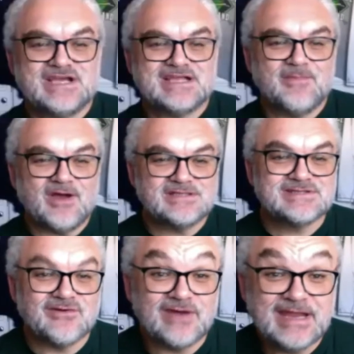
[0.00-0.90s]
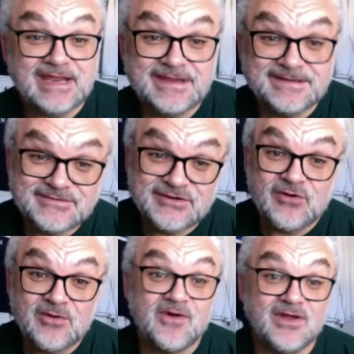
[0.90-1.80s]
the box score. He hit 2
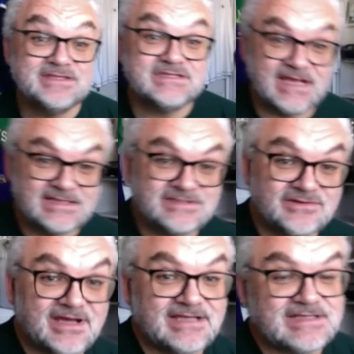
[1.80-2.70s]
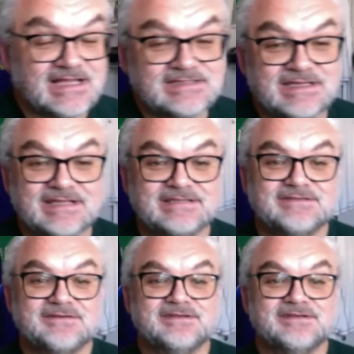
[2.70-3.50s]
home runs against you guys last night. So